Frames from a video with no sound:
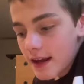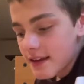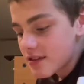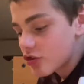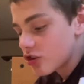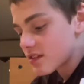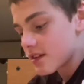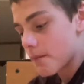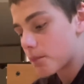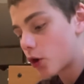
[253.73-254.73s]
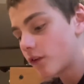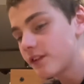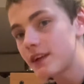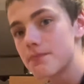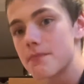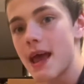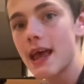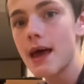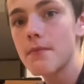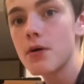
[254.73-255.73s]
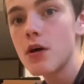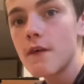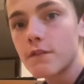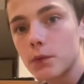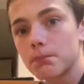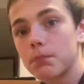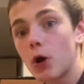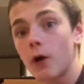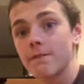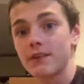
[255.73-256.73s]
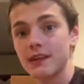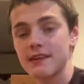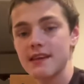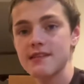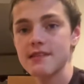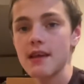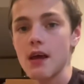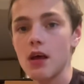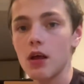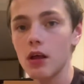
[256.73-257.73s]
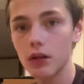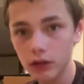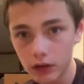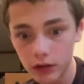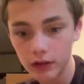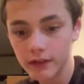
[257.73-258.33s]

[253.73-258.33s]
It's just perfect mayhem for perfectness. Ah!